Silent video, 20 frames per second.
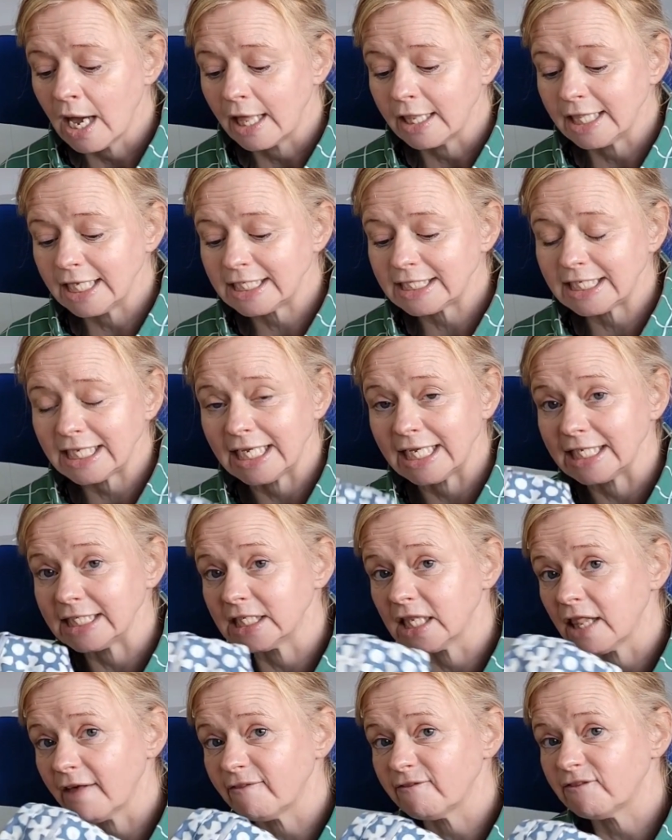this is
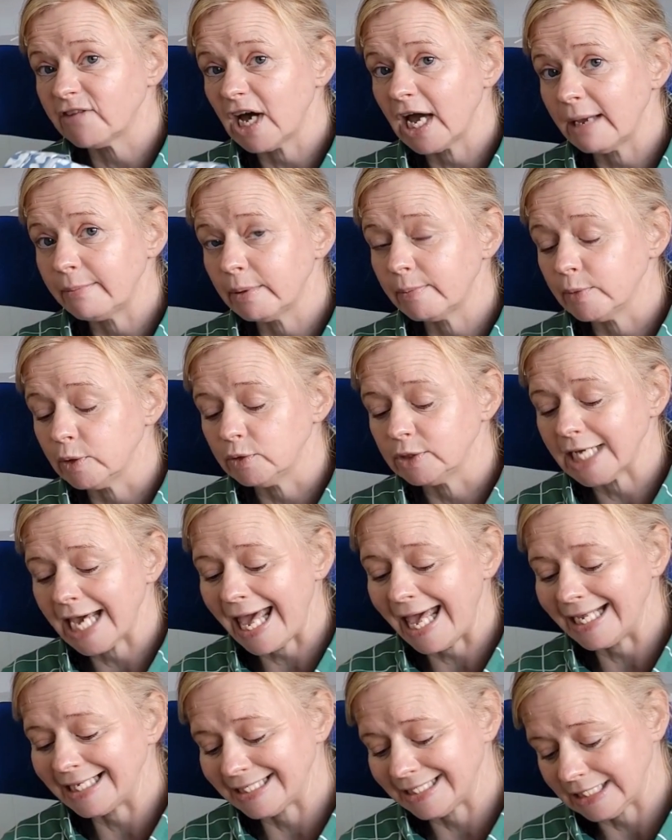the Fibre Mood
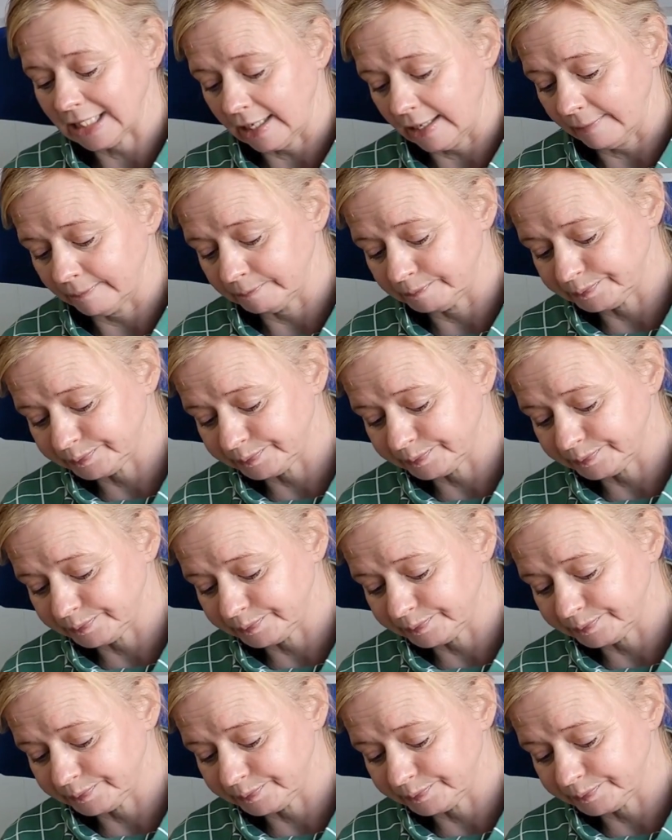etta